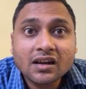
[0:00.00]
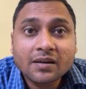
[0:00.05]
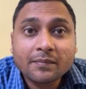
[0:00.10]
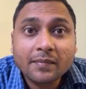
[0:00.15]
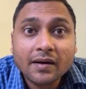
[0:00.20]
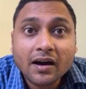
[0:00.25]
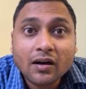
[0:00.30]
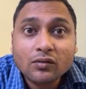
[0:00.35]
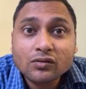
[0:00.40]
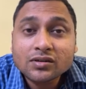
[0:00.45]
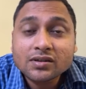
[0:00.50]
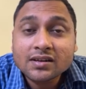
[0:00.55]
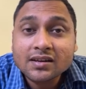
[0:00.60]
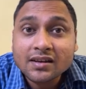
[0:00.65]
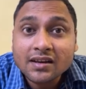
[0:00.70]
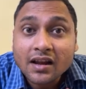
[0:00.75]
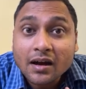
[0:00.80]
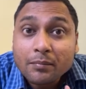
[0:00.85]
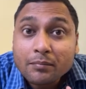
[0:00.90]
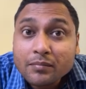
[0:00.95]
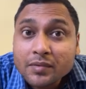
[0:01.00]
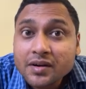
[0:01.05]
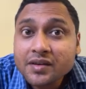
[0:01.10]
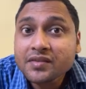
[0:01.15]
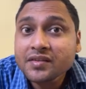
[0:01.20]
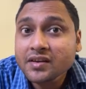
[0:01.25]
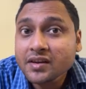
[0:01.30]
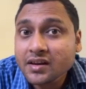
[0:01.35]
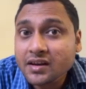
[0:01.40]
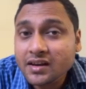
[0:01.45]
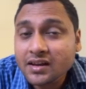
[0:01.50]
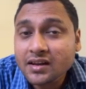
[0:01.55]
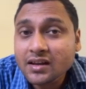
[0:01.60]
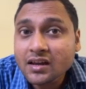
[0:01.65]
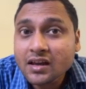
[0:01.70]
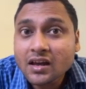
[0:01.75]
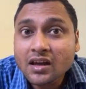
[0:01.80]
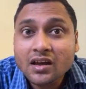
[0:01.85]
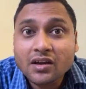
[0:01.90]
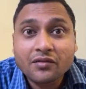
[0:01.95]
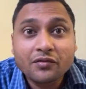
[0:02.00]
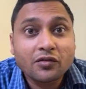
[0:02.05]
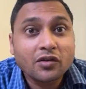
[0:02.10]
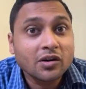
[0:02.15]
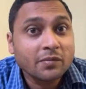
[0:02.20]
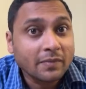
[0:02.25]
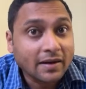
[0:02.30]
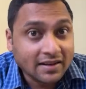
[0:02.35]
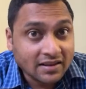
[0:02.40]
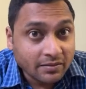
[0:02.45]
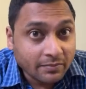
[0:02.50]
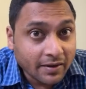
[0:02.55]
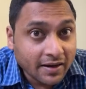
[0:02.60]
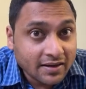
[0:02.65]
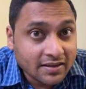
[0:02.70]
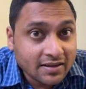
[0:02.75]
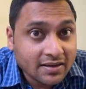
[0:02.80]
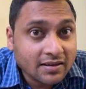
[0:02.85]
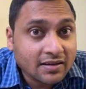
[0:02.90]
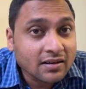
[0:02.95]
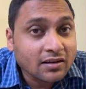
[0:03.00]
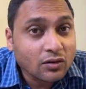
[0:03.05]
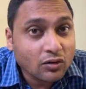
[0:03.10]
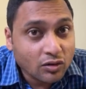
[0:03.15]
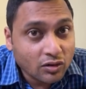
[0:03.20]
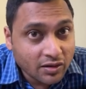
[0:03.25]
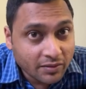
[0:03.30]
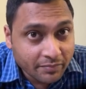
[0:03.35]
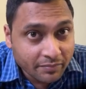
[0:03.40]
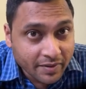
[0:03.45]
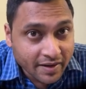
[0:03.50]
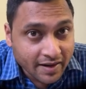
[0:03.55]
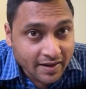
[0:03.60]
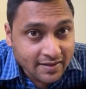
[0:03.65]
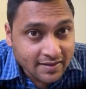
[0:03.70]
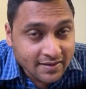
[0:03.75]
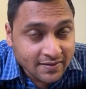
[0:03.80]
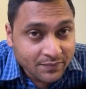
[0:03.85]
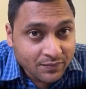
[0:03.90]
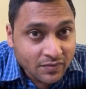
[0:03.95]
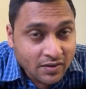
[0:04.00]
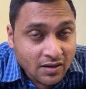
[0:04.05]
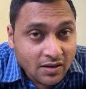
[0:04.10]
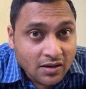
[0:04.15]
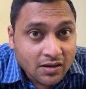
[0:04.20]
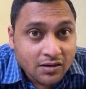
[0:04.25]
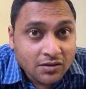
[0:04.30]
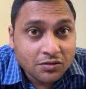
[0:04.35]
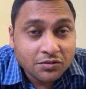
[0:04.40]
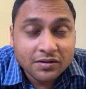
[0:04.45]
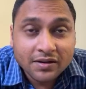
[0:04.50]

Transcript: about number theory for Mathematical Olympiads. To